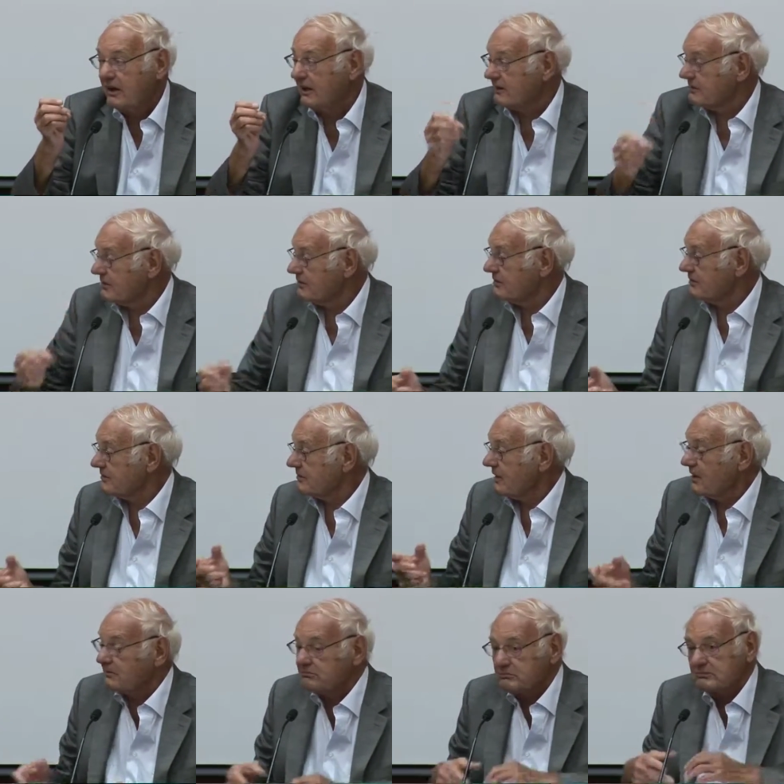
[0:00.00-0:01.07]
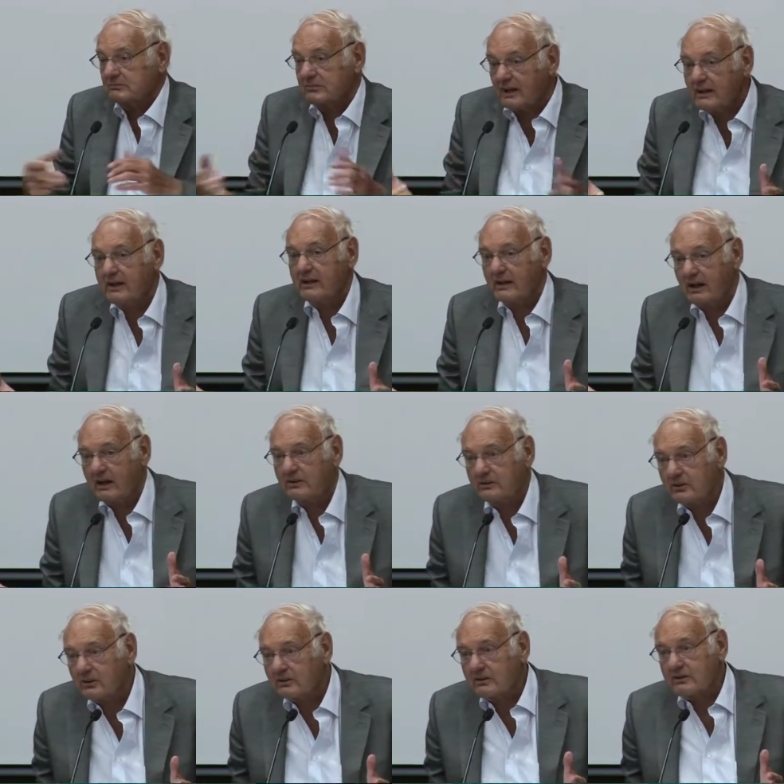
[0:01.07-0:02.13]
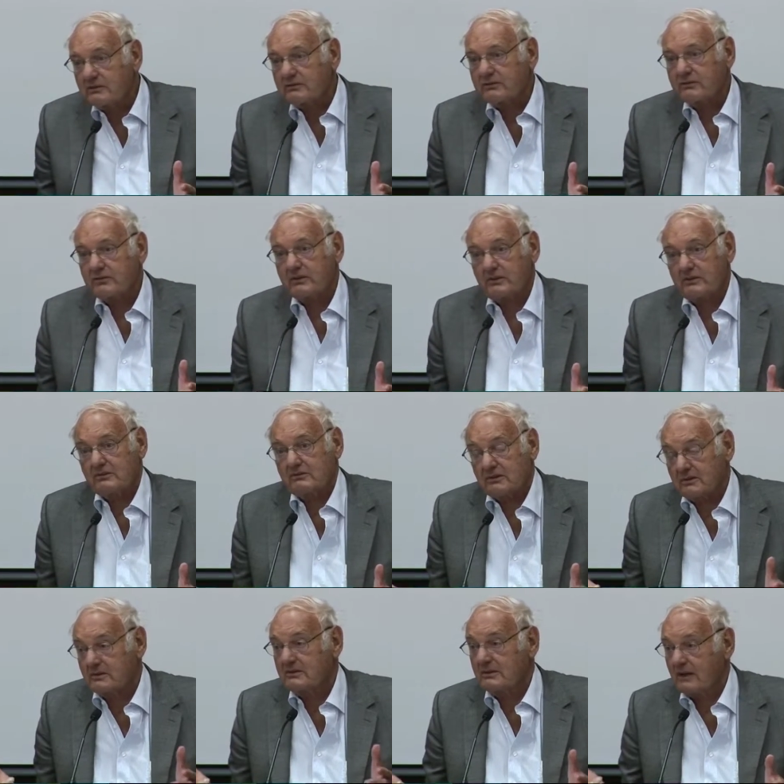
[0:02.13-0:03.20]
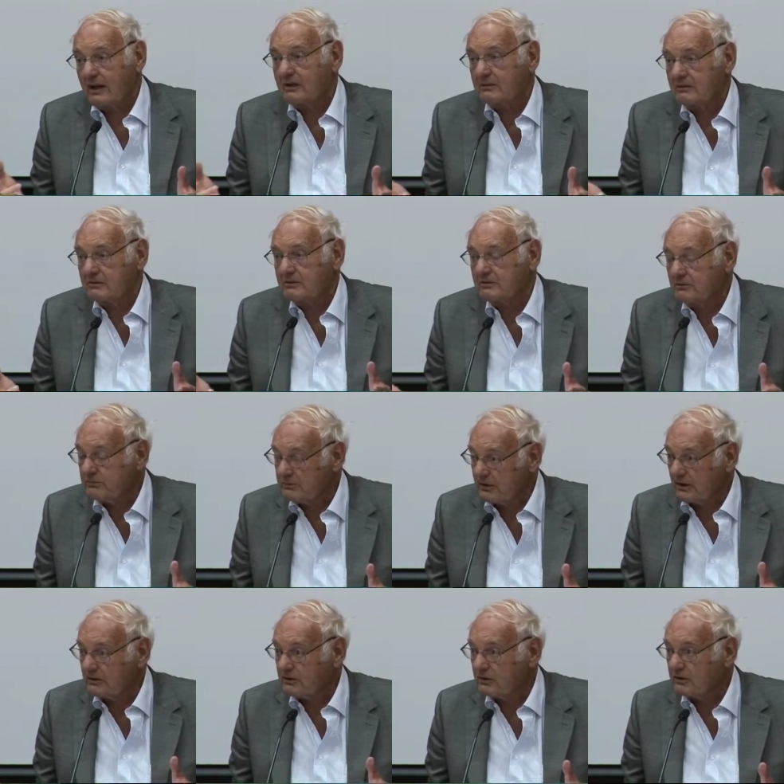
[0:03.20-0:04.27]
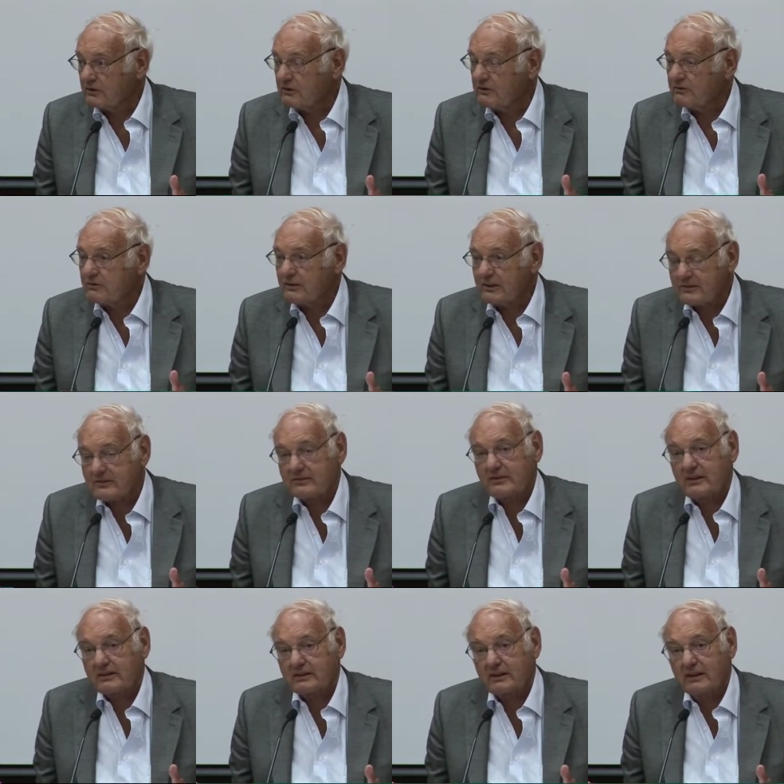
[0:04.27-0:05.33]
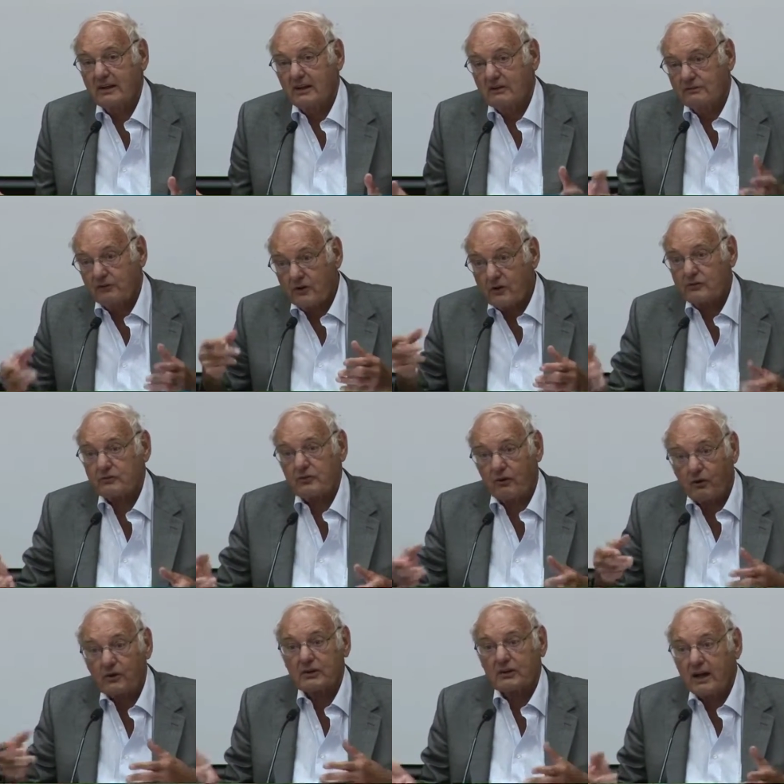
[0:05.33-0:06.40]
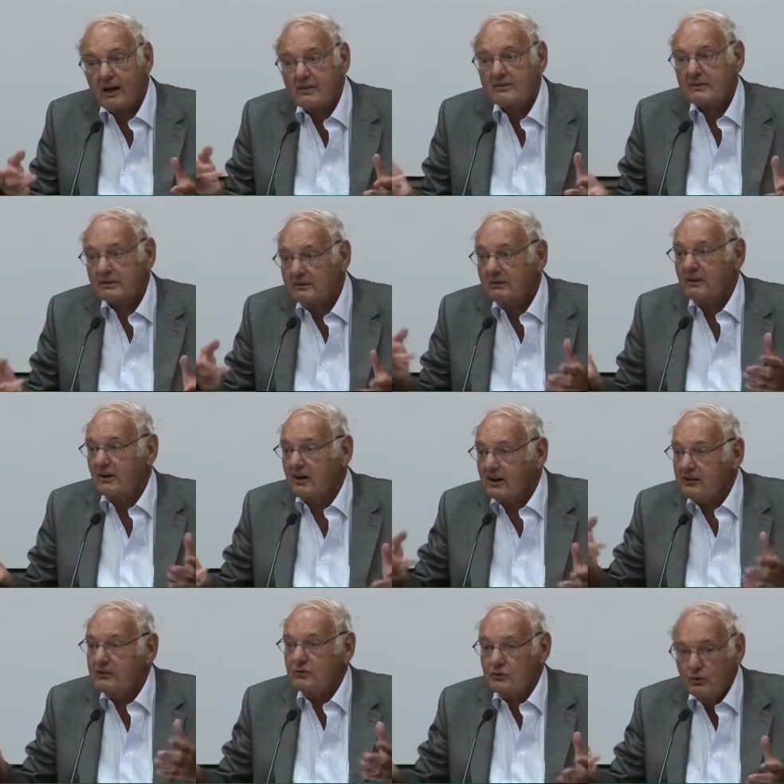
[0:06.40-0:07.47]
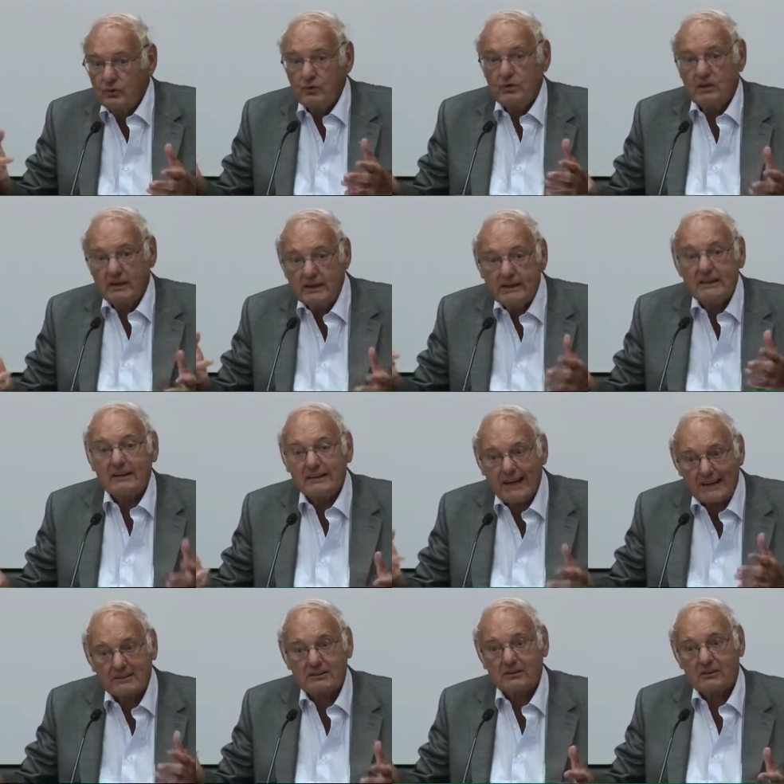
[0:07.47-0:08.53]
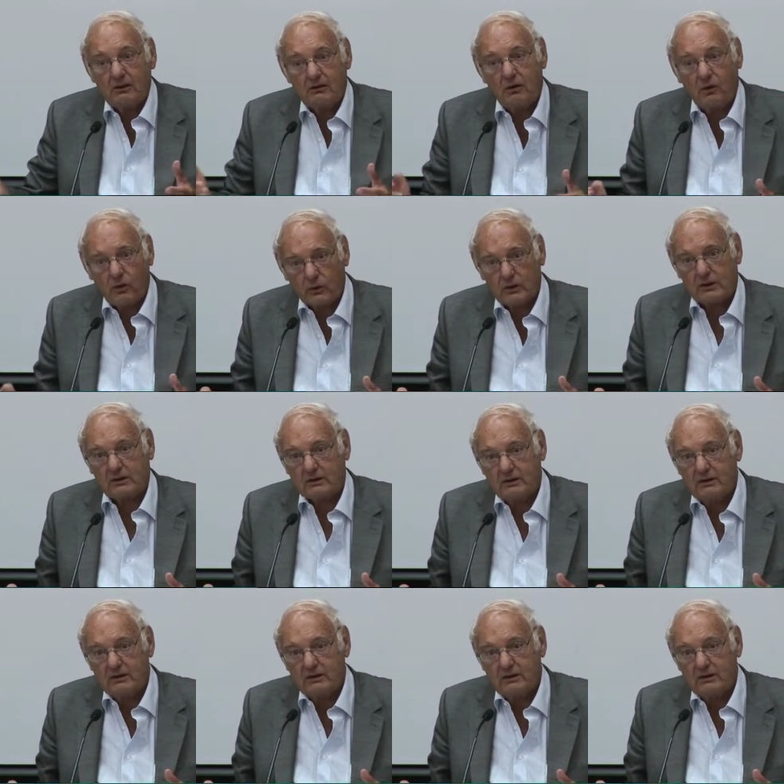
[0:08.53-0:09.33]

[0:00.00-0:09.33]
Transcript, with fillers: And then there are many alternative, uh, alternatives necessary. First, organizing a new international order.